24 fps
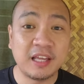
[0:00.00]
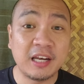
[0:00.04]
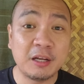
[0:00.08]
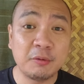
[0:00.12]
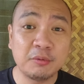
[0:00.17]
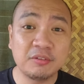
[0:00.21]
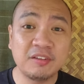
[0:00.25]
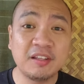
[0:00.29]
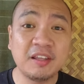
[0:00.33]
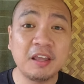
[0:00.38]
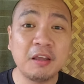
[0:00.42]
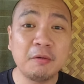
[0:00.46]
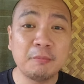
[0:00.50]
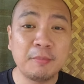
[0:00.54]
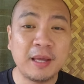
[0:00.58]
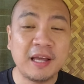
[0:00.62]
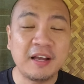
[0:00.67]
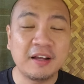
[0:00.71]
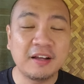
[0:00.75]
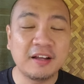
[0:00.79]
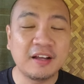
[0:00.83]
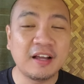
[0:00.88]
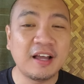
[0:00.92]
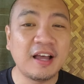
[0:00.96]
And I was thinking
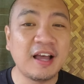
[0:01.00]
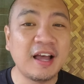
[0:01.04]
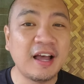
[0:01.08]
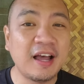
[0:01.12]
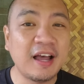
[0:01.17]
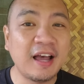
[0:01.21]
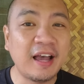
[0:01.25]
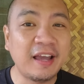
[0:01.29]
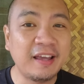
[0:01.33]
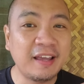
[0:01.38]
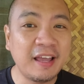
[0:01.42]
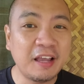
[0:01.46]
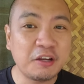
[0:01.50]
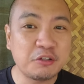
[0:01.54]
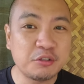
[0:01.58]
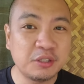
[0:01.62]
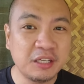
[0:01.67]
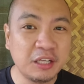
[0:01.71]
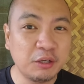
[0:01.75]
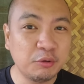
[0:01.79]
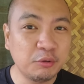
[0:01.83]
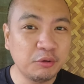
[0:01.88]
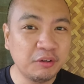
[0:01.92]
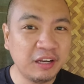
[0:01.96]
back, I
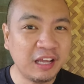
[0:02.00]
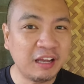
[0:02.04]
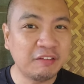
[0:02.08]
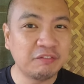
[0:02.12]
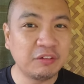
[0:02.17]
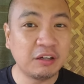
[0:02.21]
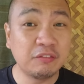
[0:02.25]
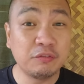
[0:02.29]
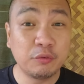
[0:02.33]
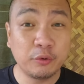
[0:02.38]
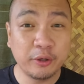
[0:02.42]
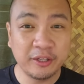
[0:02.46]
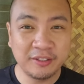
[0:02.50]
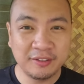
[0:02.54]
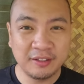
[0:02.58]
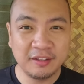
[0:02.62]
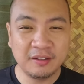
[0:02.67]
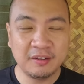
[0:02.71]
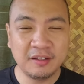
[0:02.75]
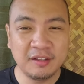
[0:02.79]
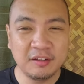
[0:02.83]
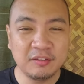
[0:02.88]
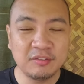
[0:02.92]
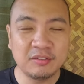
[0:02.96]
actually could have
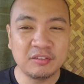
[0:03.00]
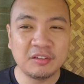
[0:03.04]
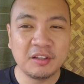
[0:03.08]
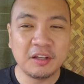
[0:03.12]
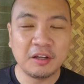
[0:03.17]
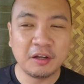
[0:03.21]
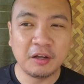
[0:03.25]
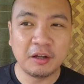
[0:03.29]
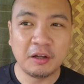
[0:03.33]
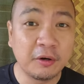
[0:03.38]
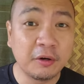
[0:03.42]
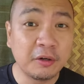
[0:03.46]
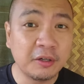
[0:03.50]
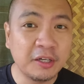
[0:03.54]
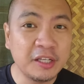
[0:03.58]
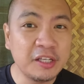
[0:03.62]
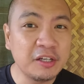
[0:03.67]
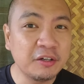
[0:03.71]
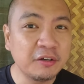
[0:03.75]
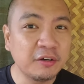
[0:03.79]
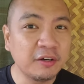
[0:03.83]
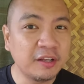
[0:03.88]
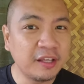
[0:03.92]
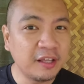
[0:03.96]
avoided this
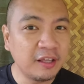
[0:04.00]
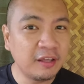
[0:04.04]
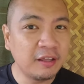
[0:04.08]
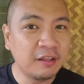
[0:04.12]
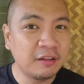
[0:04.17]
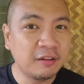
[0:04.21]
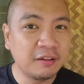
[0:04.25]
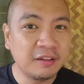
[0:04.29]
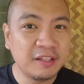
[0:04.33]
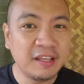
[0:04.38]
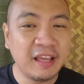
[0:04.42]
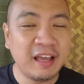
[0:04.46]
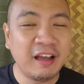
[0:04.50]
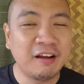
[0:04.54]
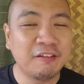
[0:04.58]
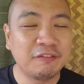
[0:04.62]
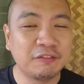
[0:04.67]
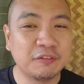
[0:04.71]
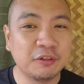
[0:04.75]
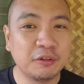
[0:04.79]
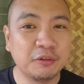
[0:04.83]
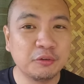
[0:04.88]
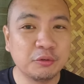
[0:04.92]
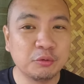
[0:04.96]
earlier in the
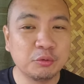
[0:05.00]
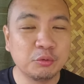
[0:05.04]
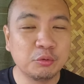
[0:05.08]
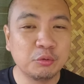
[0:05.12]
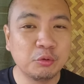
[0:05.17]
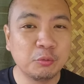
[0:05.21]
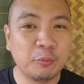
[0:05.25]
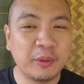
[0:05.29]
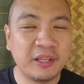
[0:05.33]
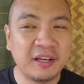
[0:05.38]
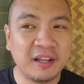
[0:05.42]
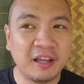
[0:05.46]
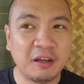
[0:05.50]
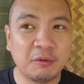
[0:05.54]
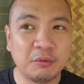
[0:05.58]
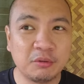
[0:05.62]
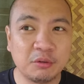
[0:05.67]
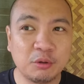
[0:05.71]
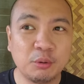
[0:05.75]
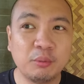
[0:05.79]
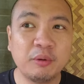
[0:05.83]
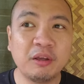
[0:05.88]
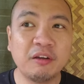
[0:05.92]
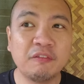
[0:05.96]
afternoon when I
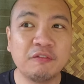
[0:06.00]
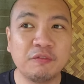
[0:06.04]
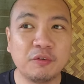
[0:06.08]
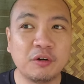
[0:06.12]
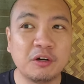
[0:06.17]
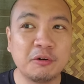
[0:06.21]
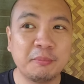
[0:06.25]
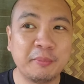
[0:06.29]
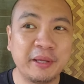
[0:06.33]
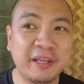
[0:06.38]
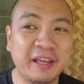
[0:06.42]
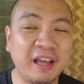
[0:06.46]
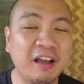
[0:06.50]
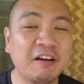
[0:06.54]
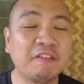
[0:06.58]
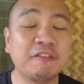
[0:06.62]
was going for my